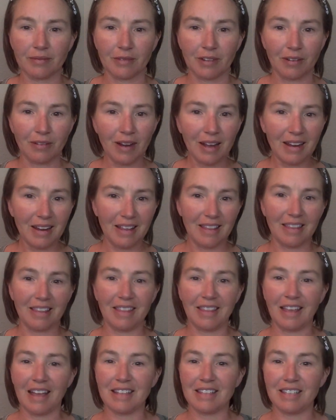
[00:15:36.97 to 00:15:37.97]
All right, and
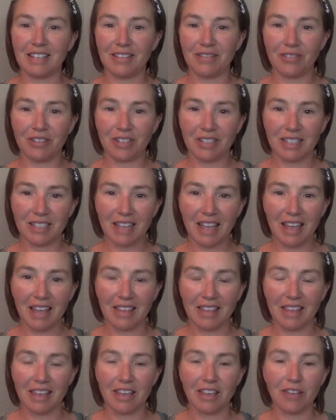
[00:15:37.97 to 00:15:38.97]
then that's it for today.
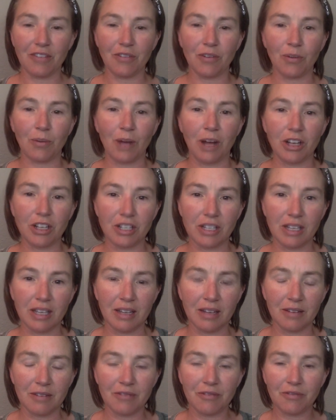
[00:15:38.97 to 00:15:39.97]
Thank you for
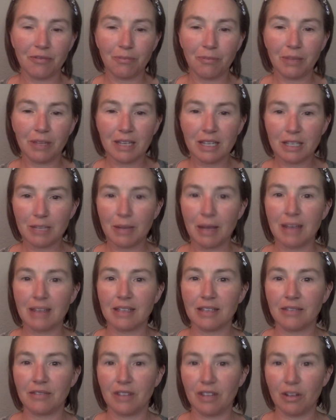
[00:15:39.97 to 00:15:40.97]
watching. Please pass
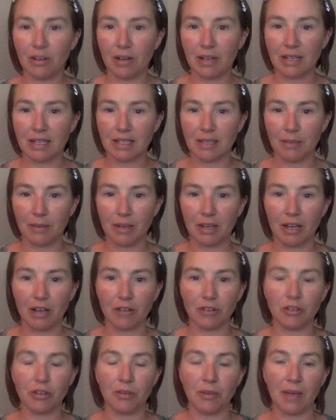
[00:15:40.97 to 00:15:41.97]
this video on to somebody
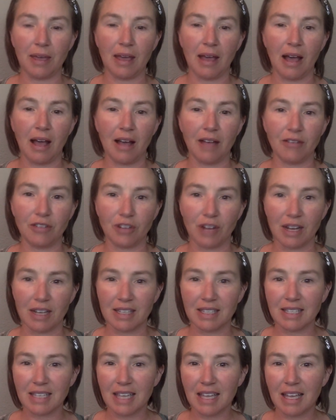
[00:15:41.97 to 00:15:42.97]
else who may have dry
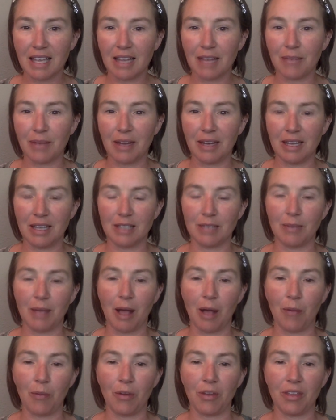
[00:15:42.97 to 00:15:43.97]
skin, might need some
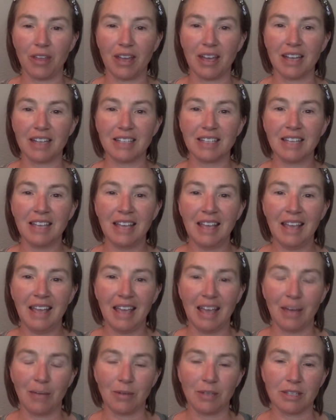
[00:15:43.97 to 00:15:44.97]
help with it,
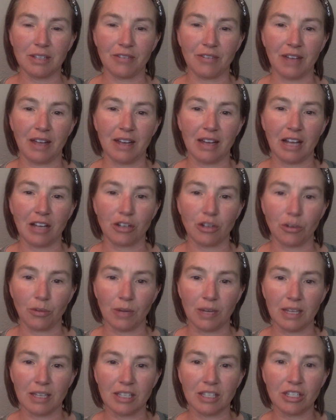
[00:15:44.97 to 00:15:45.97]
and wants to find natural
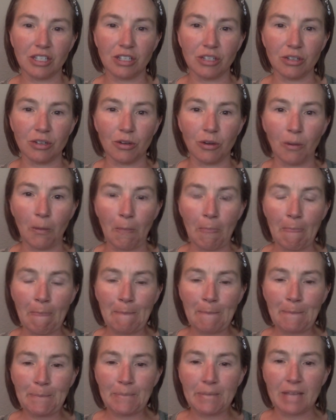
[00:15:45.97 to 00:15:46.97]
ways to
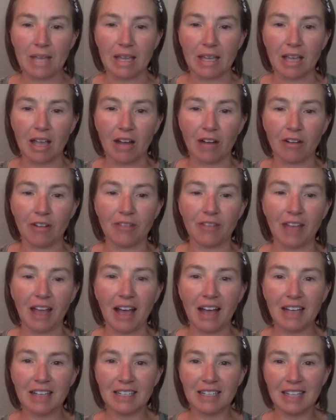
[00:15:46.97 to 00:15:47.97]
take care of
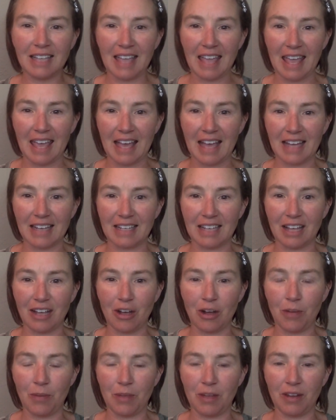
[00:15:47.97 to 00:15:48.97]
that. And I
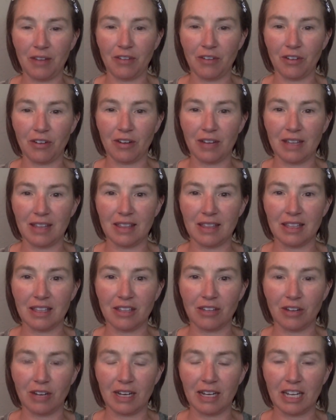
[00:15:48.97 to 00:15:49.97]
hope that if you're in the
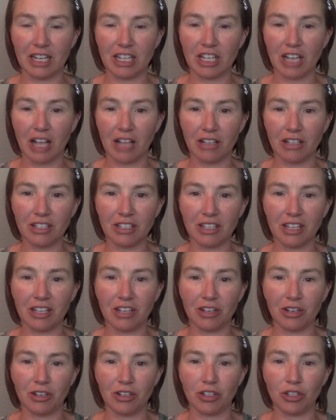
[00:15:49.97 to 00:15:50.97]
30-day challenge that
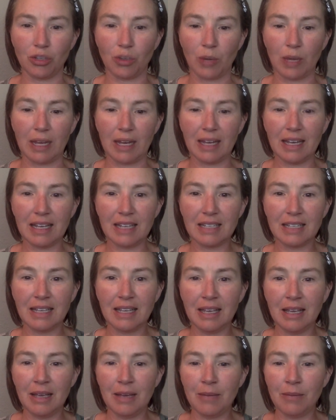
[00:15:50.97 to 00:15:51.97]
you're enjoying it.
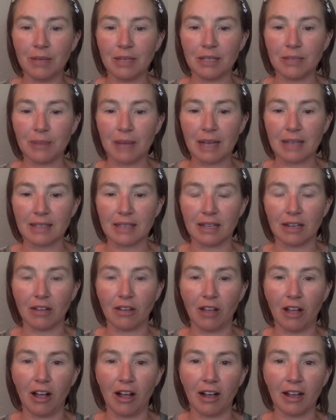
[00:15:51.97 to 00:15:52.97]
Please pass that
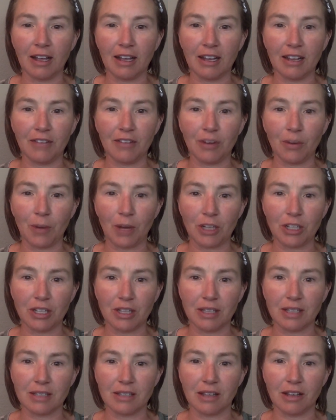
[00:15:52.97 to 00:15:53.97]
along, and if you're watching
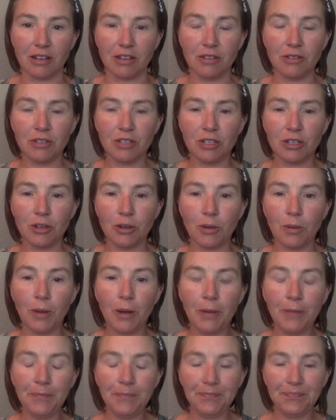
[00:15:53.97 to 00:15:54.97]
this on
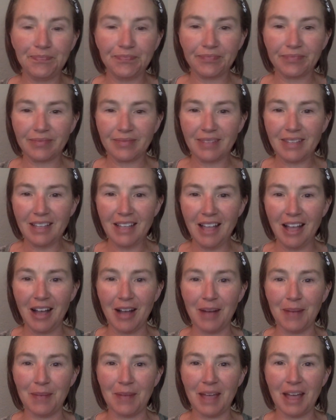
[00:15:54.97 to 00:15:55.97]
YouTube,
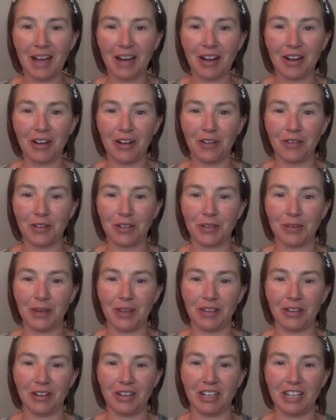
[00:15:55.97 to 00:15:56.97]
um, head on over to my
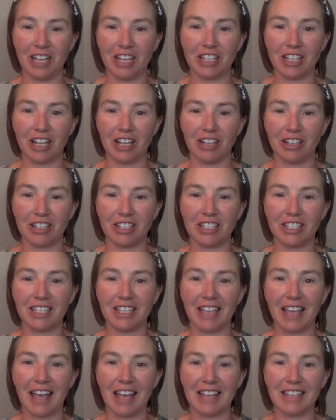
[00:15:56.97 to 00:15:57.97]
30-day challenge to
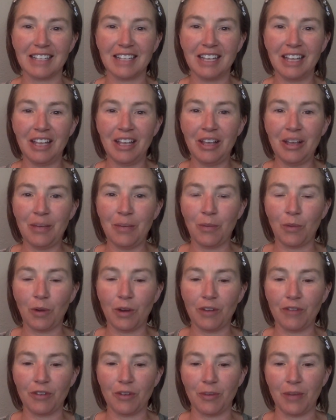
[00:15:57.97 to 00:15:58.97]
get more
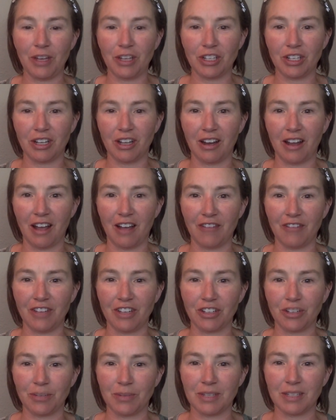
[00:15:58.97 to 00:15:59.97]
information on how
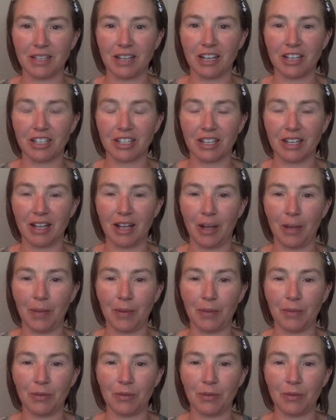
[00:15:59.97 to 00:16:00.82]
facial massage can help